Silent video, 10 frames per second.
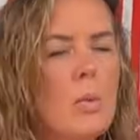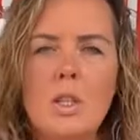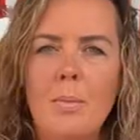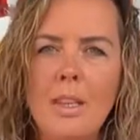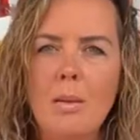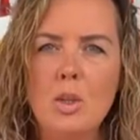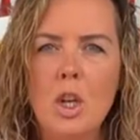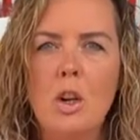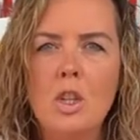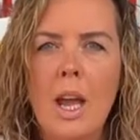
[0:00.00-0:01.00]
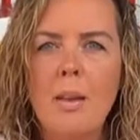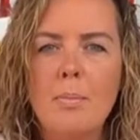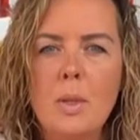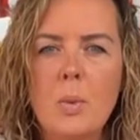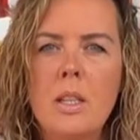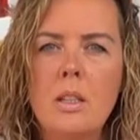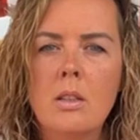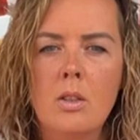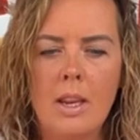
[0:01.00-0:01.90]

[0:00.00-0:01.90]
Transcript: We sometimes charge it in between